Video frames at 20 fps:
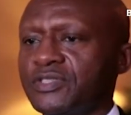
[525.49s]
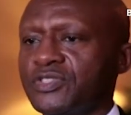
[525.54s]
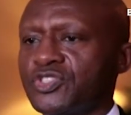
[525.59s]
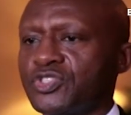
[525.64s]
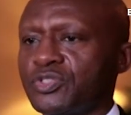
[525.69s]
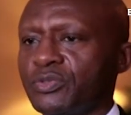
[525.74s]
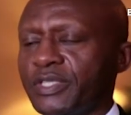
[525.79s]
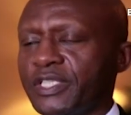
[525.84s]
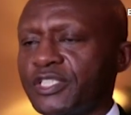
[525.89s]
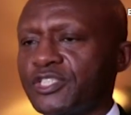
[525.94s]

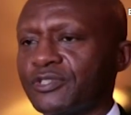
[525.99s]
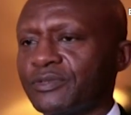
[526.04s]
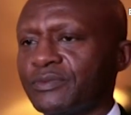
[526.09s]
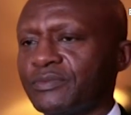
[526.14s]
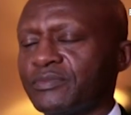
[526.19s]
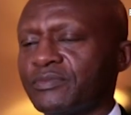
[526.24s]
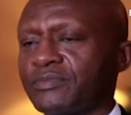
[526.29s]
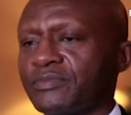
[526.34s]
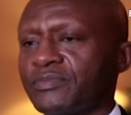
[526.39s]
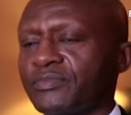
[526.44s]

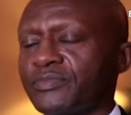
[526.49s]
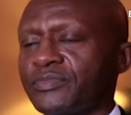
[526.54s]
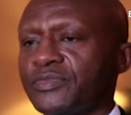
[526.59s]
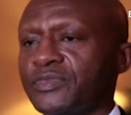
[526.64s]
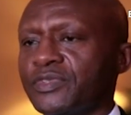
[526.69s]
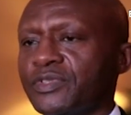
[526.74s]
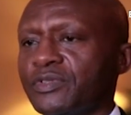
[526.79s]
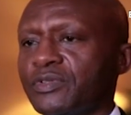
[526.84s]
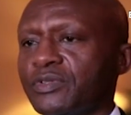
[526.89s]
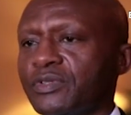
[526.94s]
situation
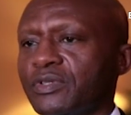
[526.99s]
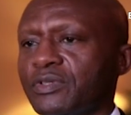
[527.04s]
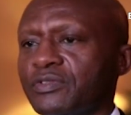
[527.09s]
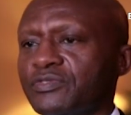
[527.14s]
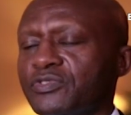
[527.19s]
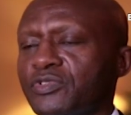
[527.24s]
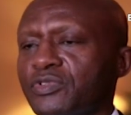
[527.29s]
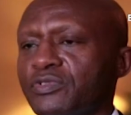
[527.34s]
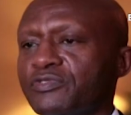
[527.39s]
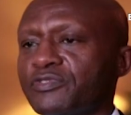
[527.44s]

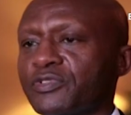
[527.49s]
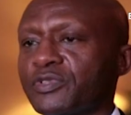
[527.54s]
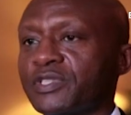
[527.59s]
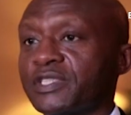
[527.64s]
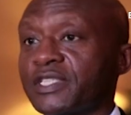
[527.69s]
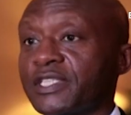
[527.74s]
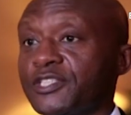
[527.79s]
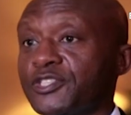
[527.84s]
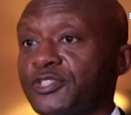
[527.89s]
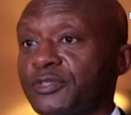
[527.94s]
of
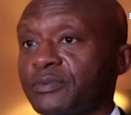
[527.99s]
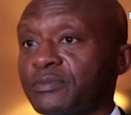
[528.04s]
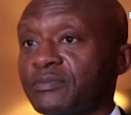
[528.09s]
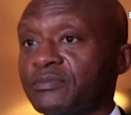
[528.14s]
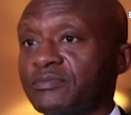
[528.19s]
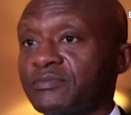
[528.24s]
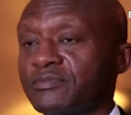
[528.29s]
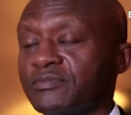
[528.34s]
confrontation.